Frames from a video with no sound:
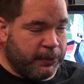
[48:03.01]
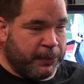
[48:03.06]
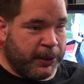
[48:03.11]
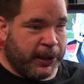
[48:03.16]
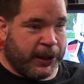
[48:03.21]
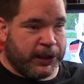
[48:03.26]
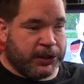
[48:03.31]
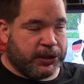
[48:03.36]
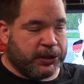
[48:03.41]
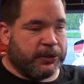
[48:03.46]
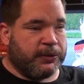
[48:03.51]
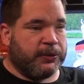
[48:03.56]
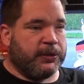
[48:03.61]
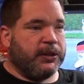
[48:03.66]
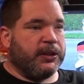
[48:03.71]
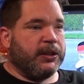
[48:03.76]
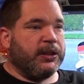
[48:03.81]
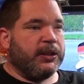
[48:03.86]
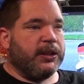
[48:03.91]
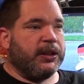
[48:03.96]
a big issue.
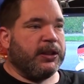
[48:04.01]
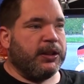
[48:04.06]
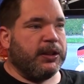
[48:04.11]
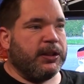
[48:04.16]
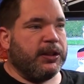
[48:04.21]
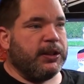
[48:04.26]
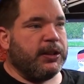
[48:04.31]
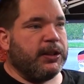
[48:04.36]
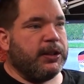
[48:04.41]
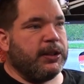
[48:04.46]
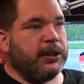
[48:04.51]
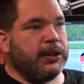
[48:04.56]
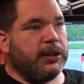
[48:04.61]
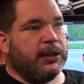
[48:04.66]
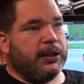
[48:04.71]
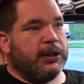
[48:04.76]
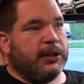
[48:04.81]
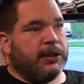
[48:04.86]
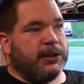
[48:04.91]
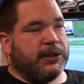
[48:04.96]

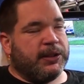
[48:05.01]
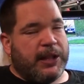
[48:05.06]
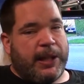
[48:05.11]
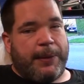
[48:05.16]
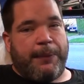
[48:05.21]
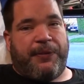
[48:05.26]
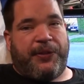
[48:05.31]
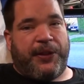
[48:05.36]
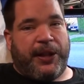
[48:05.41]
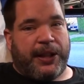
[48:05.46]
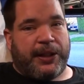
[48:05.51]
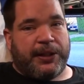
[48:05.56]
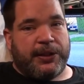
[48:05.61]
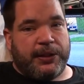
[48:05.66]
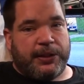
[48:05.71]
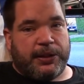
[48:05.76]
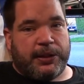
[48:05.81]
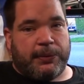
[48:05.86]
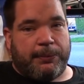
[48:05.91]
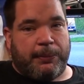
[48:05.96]
Same
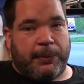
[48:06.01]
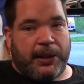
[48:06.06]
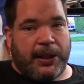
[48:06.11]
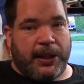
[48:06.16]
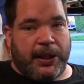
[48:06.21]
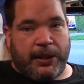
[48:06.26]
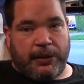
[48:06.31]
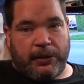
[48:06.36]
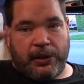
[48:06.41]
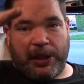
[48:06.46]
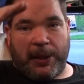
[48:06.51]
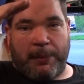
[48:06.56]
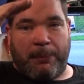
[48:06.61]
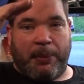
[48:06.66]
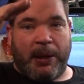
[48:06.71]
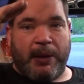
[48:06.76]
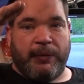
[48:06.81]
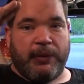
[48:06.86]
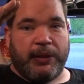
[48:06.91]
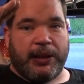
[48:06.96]
thickness but they had like a
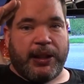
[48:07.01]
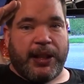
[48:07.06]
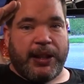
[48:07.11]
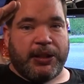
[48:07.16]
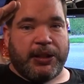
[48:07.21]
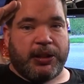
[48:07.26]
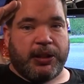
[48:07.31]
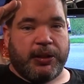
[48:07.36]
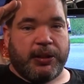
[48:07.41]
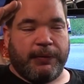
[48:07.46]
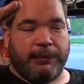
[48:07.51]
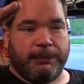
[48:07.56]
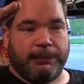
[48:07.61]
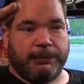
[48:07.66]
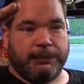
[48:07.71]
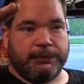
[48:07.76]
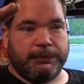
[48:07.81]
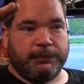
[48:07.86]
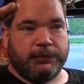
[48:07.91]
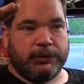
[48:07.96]
beveled edge
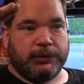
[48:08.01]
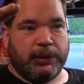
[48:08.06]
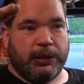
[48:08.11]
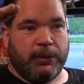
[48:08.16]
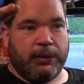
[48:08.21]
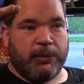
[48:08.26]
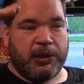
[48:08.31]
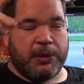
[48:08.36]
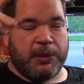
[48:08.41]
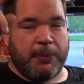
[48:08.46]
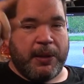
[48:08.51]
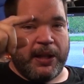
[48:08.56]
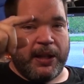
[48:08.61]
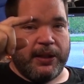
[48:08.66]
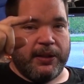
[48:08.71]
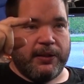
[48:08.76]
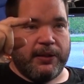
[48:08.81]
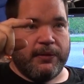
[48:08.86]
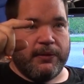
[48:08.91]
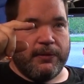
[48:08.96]
which meant
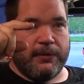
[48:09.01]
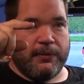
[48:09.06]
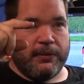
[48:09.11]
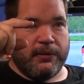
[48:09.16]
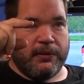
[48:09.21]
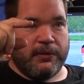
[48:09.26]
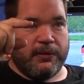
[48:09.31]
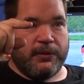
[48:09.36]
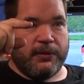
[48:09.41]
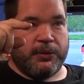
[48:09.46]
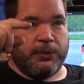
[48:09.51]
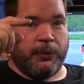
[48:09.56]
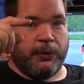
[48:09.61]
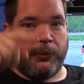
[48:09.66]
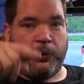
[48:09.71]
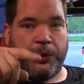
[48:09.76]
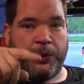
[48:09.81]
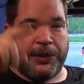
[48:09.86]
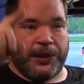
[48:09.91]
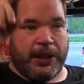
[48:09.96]
to
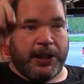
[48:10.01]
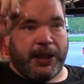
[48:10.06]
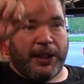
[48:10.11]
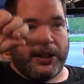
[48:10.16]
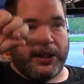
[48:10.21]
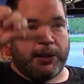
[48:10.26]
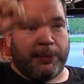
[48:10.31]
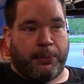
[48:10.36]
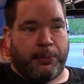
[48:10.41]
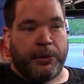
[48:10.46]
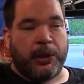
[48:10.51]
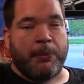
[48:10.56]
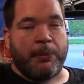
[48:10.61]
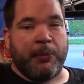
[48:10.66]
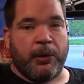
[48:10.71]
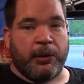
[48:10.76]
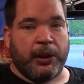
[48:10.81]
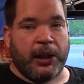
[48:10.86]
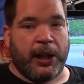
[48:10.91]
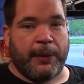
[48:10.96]
avoid that he had to put them
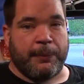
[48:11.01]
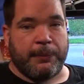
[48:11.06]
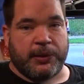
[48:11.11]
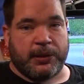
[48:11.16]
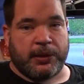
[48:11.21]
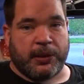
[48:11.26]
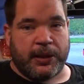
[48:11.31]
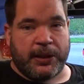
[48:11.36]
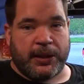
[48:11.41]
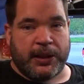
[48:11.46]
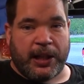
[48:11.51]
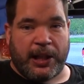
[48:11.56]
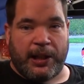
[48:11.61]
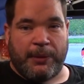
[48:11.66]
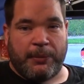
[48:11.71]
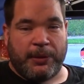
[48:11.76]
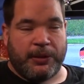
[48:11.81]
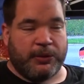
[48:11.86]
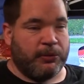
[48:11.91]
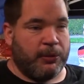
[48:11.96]
on upside
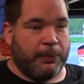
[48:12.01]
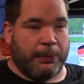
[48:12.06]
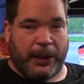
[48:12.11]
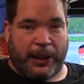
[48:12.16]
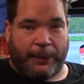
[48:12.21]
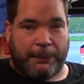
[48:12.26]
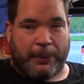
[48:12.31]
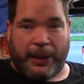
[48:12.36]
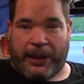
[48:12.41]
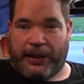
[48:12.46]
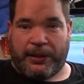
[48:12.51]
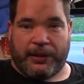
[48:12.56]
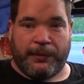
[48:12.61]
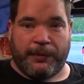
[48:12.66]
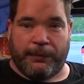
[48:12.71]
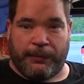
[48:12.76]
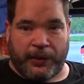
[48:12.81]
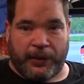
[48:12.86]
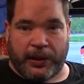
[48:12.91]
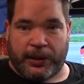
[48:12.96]
down but it's all being painted
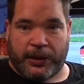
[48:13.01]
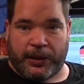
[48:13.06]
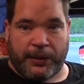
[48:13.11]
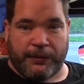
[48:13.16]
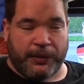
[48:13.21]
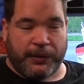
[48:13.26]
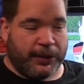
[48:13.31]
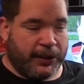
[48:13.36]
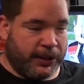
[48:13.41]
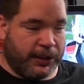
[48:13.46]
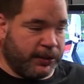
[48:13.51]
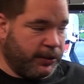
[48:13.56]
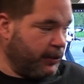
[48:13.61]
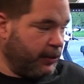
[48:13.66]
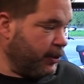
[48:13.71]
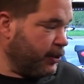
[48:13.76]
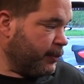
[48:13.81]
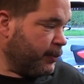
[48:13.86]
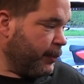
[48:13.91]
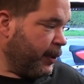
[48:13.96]
and filled and everything so
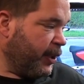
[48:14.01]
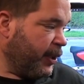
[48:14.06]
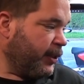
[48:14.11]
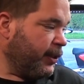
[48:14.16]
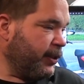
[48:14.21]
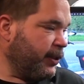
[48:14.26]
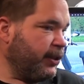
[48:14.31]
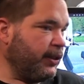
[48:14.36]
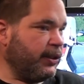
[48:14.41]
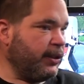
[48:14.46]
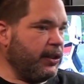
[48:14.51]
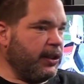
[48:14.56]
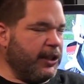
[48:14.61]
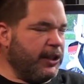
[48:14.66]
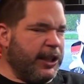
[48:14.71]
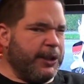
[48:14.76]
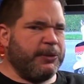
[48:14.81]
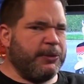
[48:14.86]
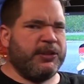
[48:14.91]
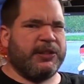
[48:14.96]
it doesn't matter.
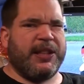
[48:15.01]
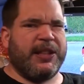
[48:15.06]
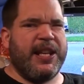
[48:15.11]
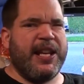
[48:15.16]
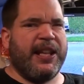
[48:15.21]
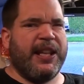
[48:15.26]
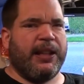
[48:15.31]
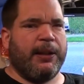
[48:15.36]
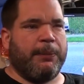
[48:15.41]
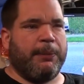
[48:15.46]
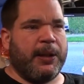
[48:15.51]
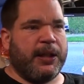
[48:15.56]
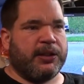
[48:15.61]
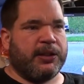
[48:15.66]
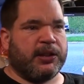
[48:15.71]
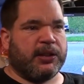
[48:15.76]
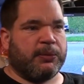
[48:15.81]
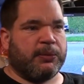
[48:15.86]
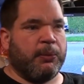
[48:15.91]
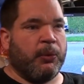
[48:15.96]
They were just a little bit
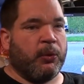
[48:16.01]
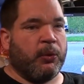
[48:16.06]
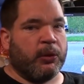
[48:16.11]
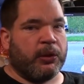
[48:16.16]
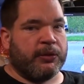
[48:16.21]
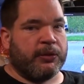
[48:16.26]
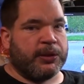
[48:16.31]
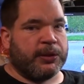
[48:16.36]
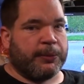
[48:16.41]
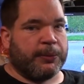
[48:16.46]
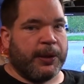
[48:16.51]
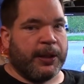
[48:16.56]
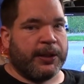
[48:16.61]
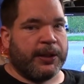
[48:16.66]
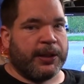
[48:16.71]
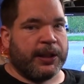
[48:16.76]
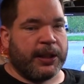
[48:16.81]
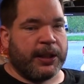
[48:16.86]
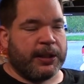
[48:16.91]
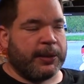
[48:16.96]
smaller as well
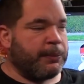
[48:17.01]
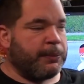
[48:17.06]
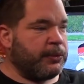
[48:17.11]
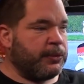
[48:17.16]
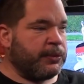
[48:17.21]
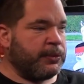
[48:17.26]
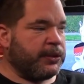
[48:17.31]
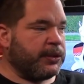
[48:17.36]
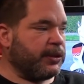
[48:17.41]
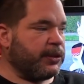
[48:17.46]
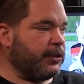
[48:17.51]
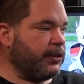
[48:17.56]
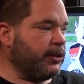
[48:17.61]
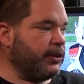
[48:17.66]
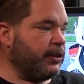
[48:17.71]
than the other boards